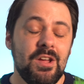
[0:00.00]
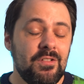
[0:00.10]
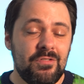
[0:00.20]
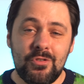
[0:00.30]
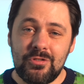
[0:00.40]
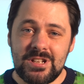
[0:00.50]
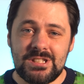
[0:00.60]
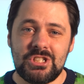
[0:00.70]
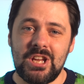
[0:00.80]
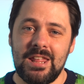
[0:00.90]
feel free
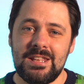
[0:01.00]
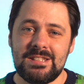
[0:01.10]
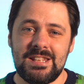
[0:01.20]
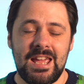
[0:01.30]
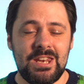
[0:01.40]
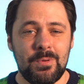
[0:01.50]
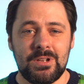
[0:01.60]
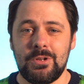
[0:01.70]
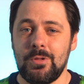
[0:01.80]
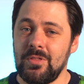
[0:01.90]
to share this to anyone
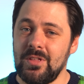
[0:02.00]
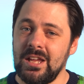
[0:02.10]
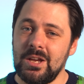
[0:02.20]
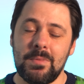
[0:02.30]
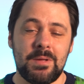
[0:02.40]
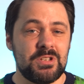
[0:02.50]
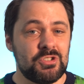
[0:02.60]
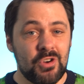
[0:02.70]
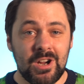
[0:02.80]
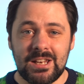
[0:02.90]
you think may be
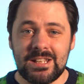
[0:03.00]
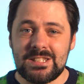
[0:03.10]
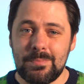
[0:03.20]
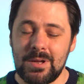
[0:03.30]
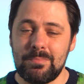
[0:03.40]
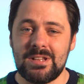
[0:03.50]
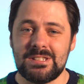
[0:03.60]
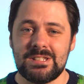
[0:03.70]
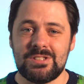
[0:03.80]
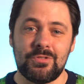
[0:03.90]
struggling to buy
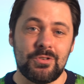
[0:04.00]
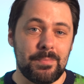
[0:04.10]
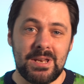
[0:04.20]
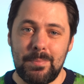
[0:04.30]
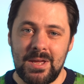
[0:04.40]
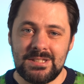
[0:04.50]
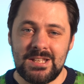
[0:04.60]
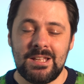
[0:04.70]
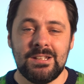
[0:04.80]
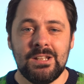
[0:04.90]
presents for a mini
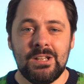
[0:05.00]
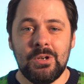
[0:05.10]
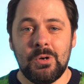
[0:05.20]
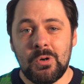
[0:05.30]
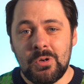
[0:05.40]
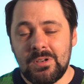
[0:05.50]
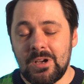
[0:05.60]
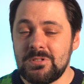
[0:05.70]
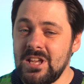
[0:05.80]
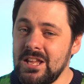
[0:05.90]
painter, or
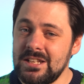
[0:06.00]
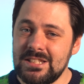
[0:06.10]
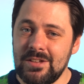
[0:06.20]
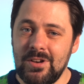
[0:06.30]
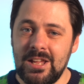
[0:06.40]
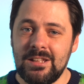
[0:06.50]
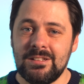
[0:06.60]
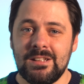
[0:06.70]
alternatively,